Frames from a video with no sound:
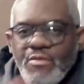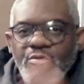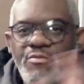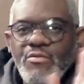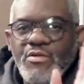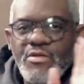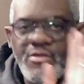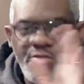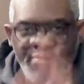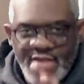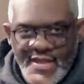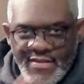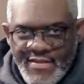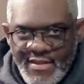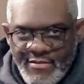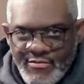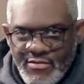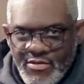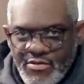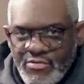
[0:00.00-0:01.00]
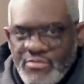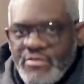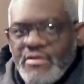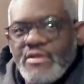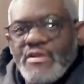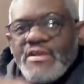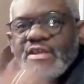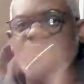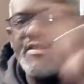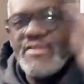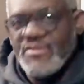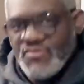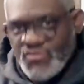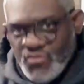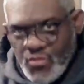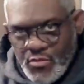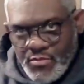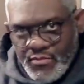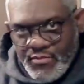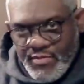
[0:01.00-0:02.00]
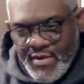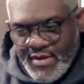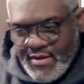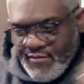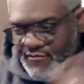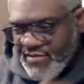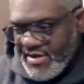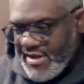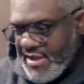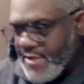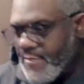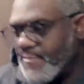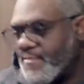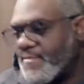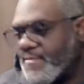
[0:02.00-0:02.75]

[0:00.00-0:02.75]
we'll go down that road in the Stormbreaker video.